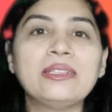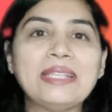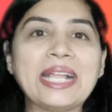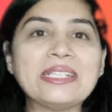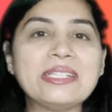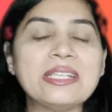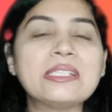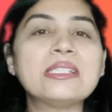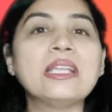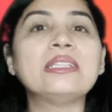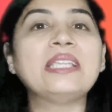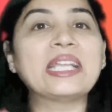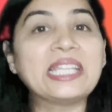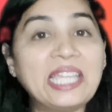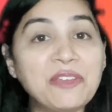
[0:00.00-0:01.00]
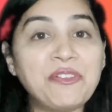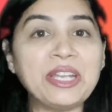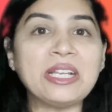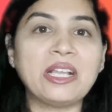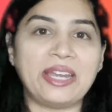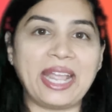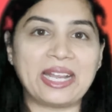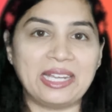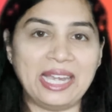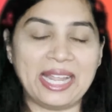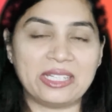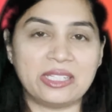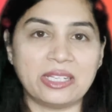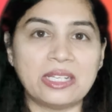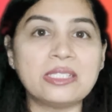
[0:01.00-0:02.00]
that is the given correct
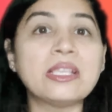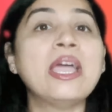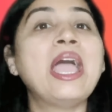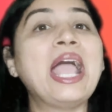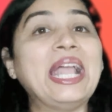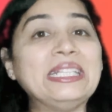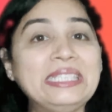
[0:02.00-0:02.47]
letters,